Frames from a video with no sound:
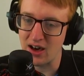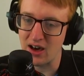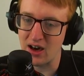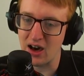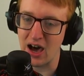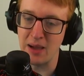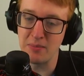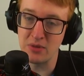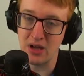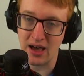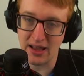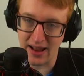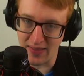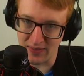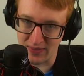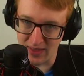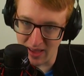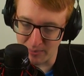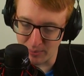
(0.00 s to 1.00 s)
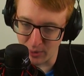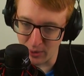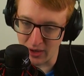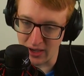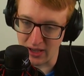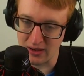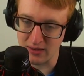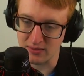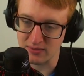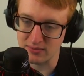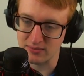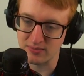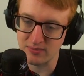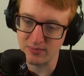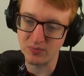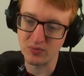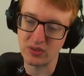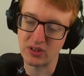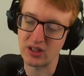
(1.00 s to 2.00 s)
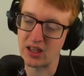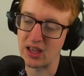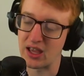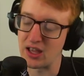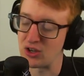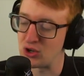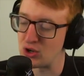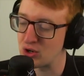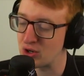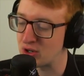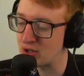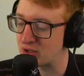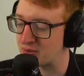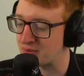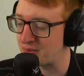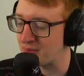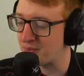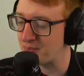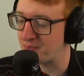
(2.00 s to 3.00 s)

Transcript: I'm not at that point, and you're